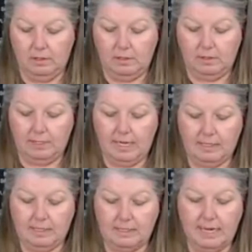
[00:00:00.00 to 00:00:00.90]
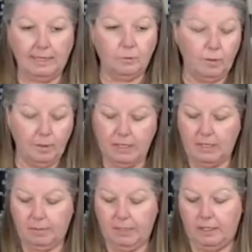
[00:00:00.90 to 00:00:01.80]
I had a stack of ribbon
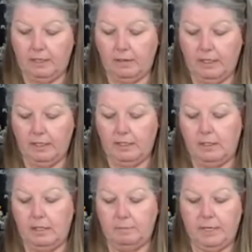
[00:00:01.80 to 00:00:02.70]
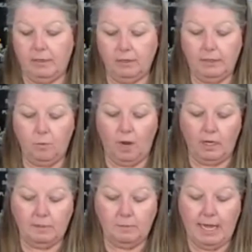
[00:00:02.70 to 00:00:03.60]
up here and I barely
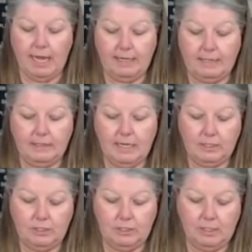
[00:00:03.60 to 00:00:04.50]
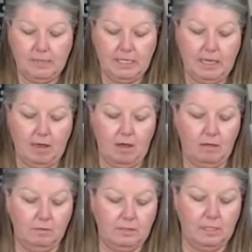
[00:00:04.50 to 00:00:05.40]
walked by and touched them and they
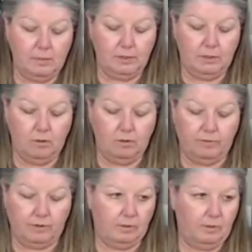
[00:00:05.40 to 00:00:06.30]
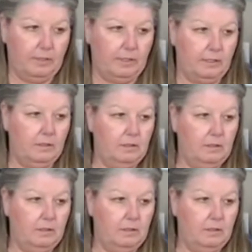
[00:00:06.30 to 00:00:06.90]
all tumbled over and...